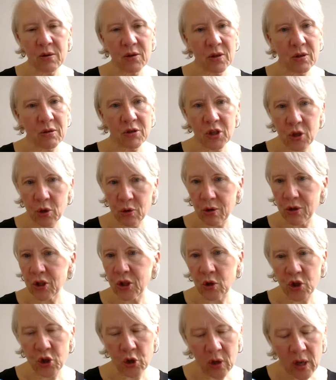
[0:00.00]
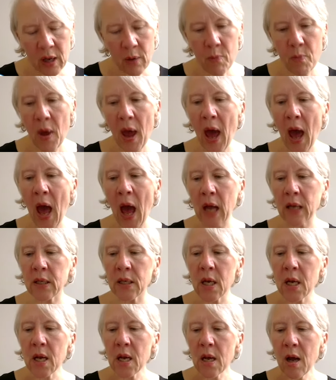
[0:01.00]
social impact,
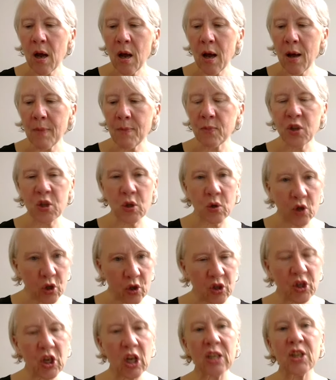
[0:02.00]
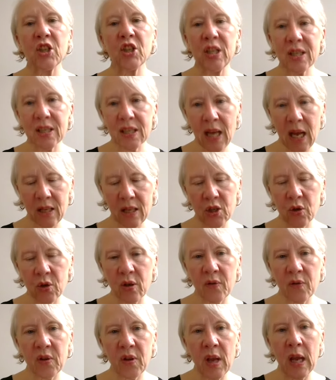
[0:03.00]
social justice, that sort
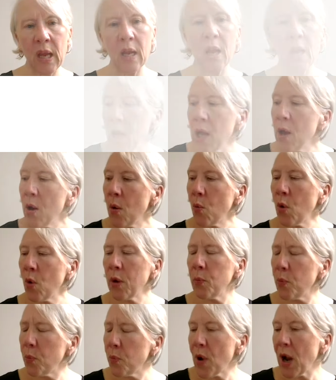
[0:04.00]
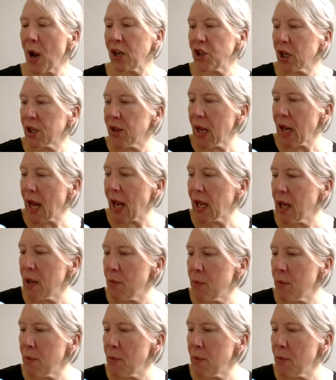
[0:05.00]
of thing. One project that I can